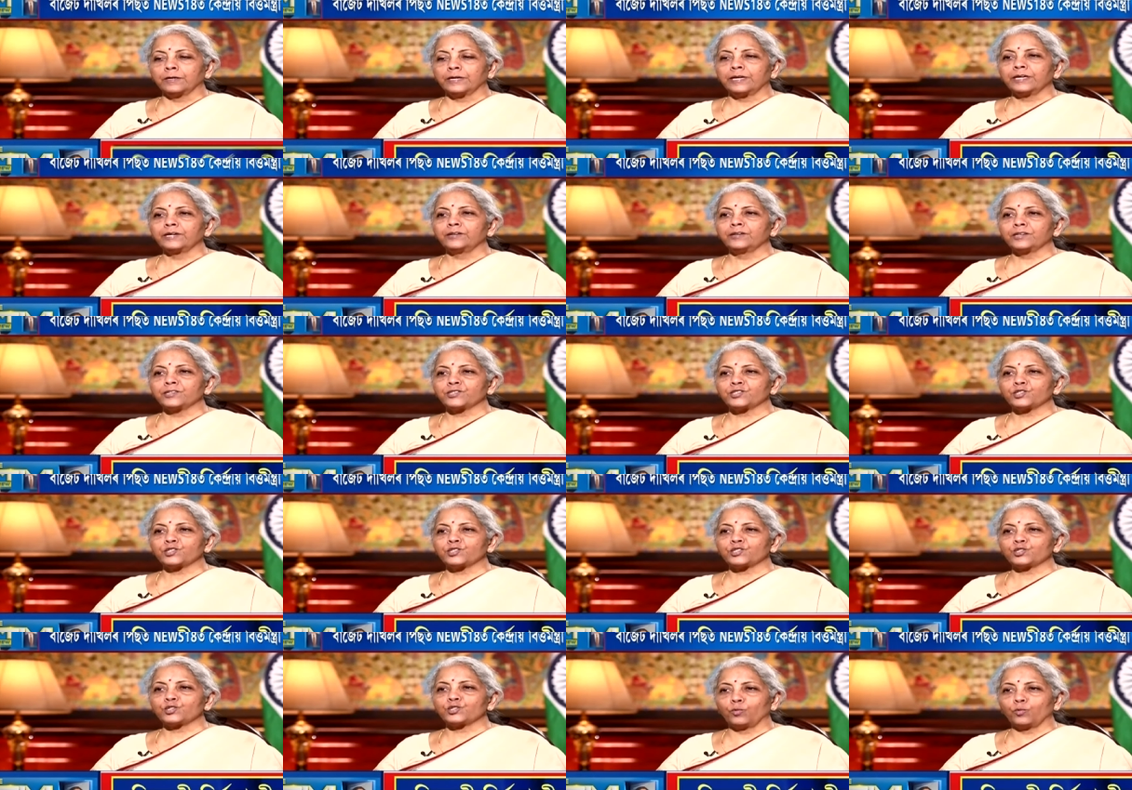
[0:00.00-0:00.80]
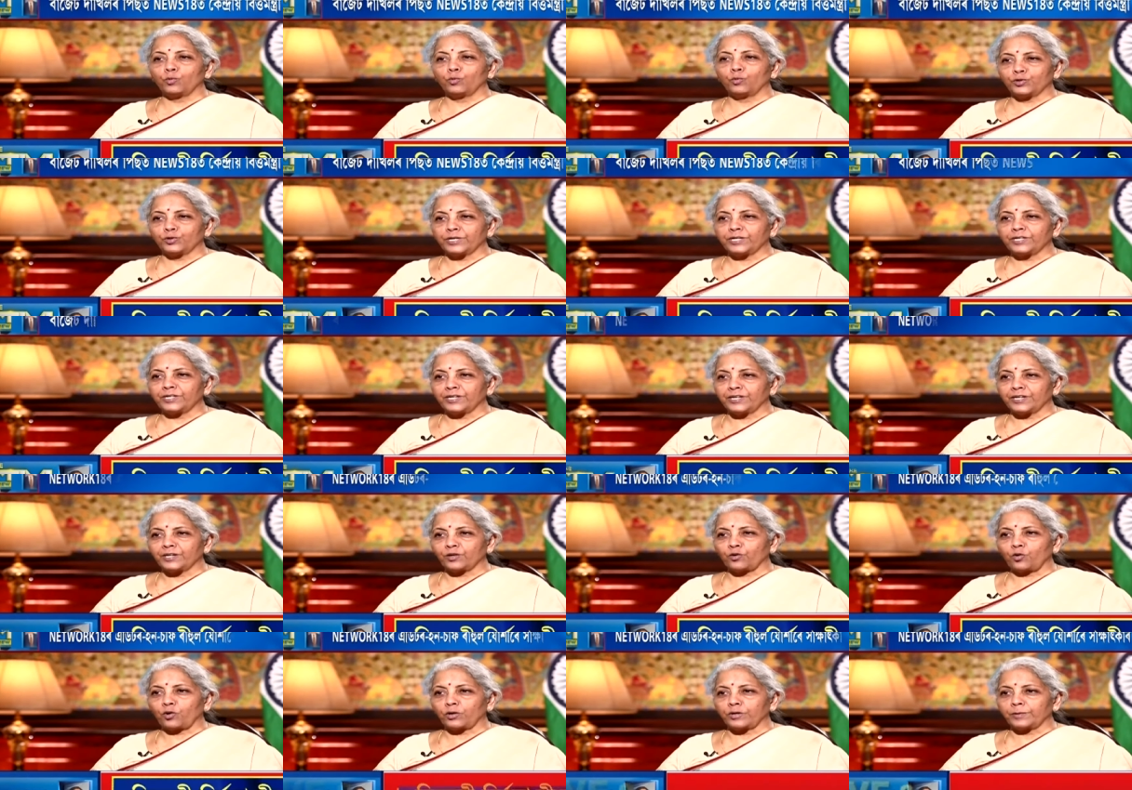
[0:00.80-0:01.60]
keenness to know about the
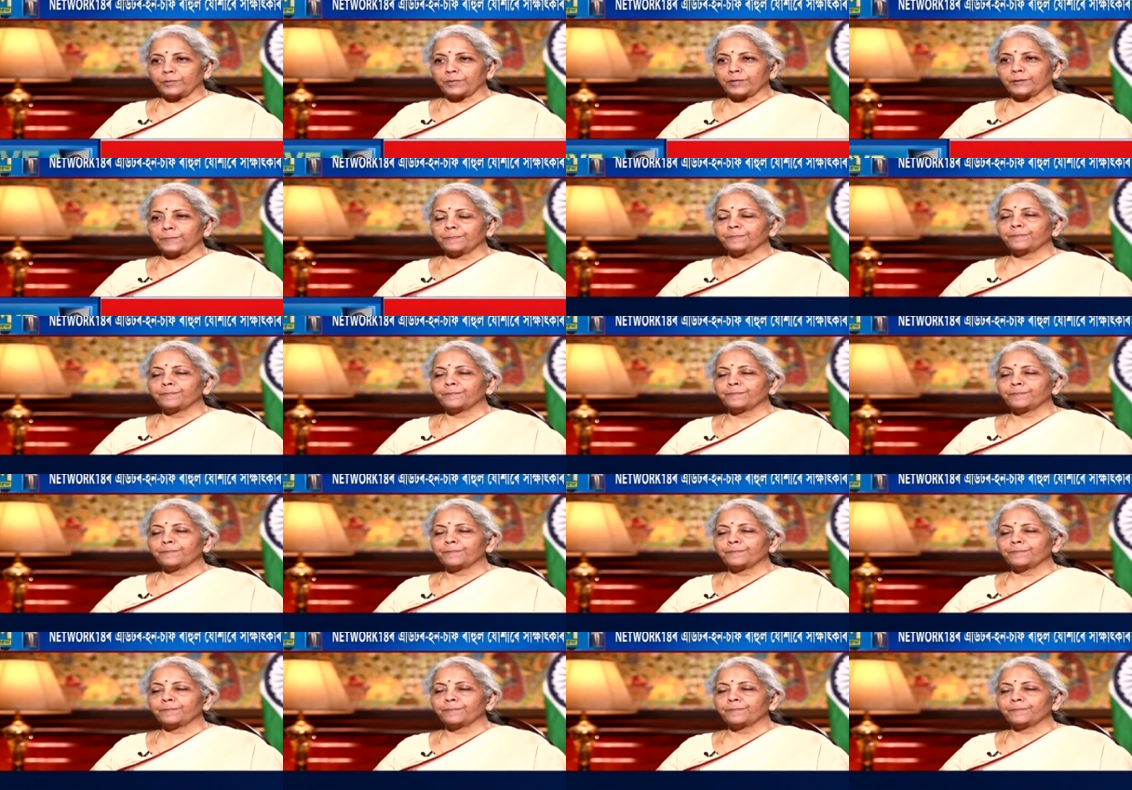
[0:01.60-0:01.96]
Indian economy.